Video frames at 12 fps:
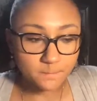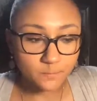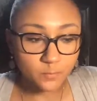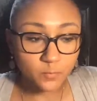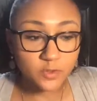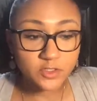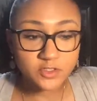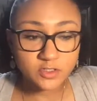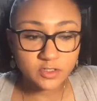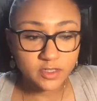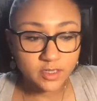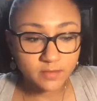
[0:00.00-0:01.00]

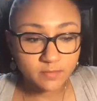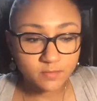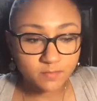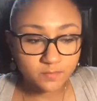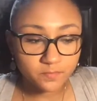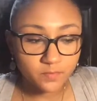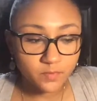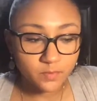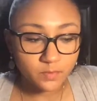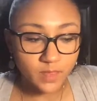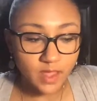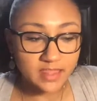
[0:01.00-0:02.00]
Regionally,
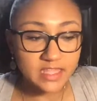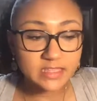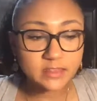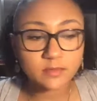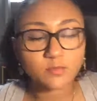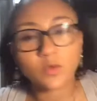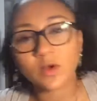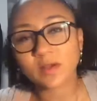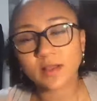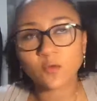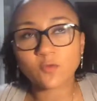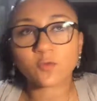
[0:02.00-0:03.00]
I think, well,
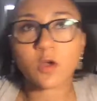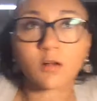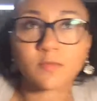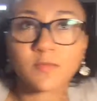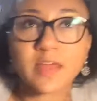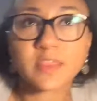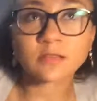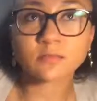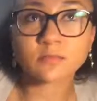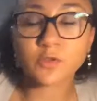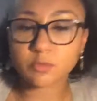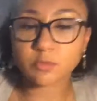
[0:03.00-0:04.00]
overall, I think the
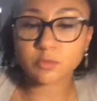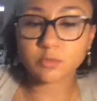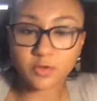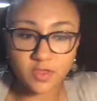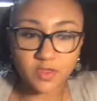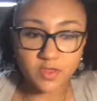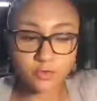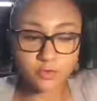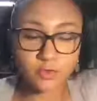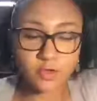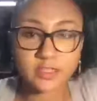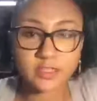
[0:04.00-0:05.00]
most important thing when
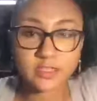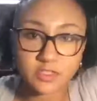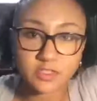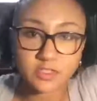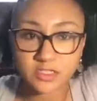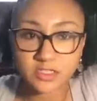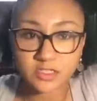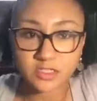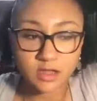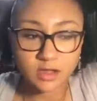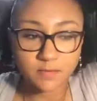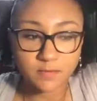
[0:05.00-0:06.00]
you're looking at these
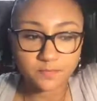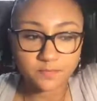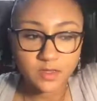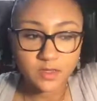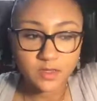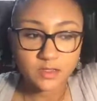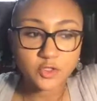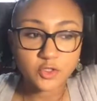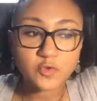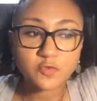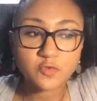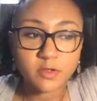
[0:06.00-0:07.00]
positions, the
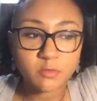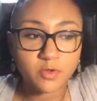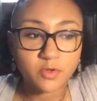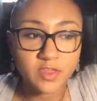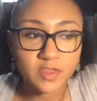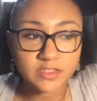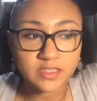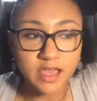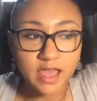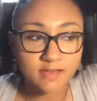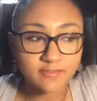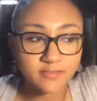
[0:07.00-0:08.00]
two very important things to
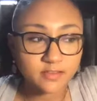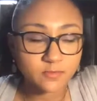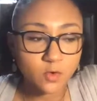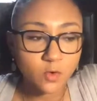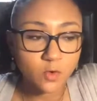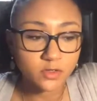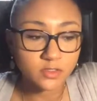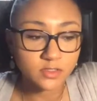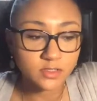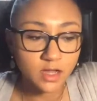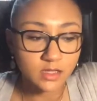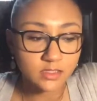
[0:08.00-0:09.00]
have is, of
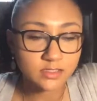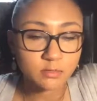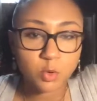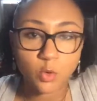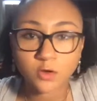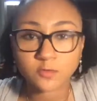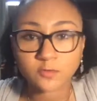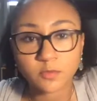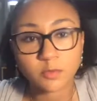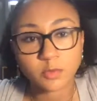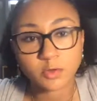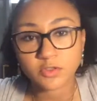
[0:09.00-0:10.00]
course, support from
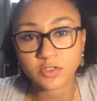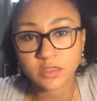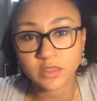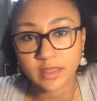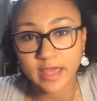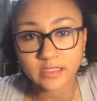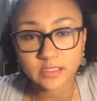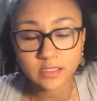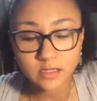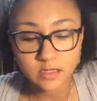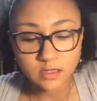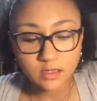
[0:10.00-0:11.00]
the person that
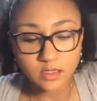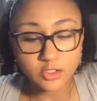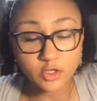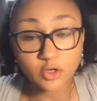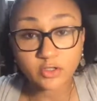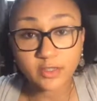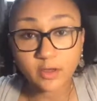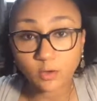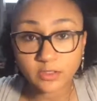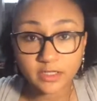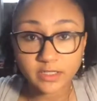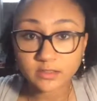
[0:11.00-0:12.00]
is currently
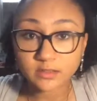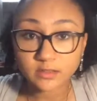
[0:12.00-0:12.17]
holding it.